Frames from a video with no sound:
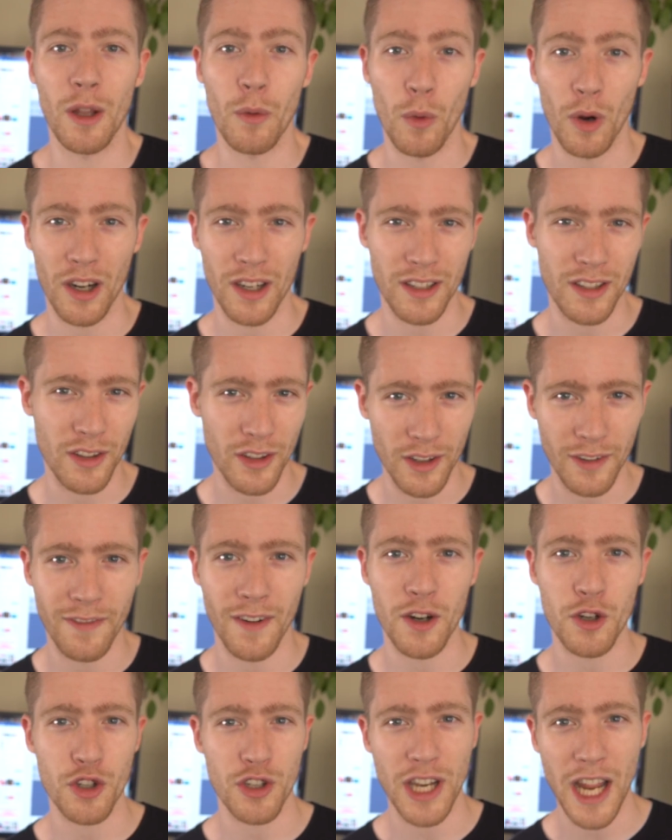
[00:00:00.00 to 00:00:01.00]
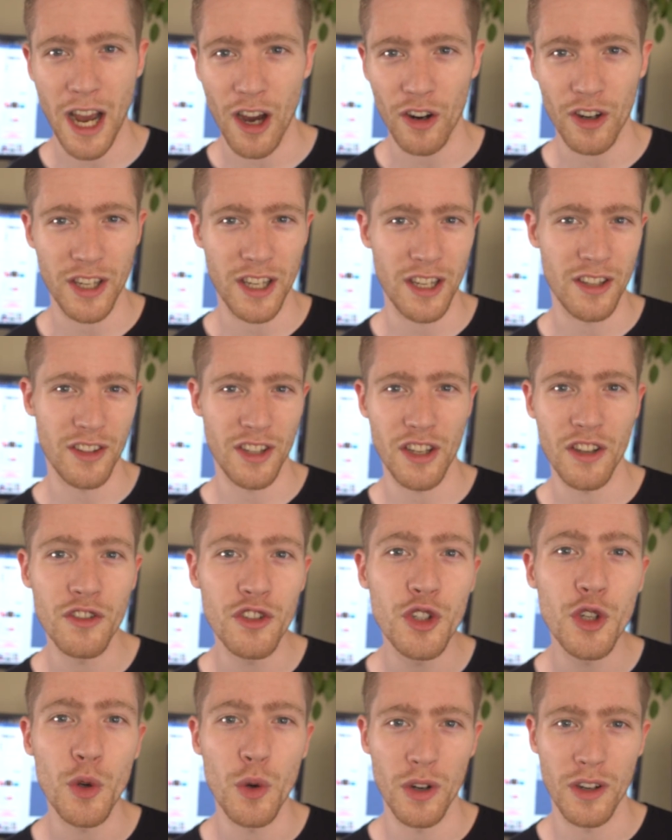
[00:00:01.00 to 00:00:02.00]
I wanted the functionality and the
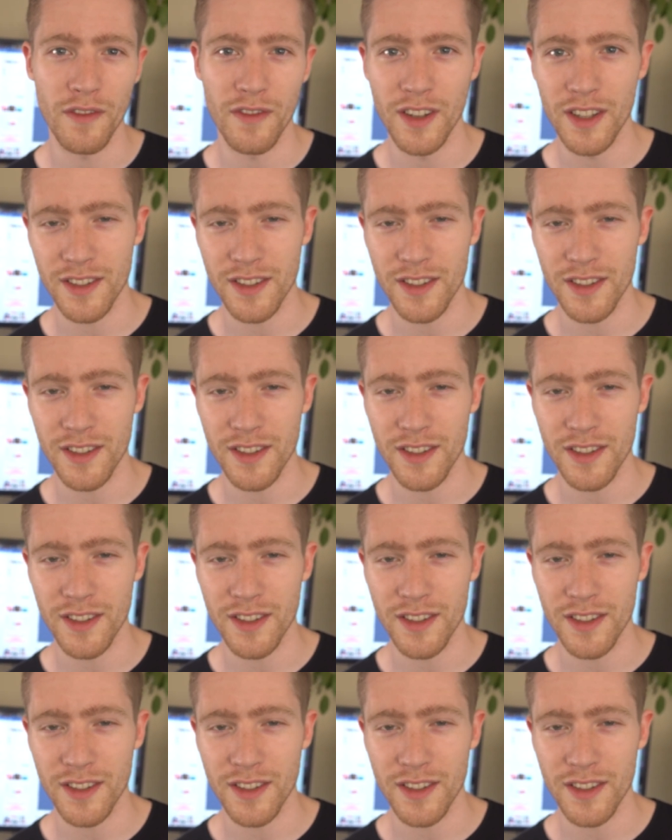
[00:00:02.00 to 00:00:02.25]
intuitive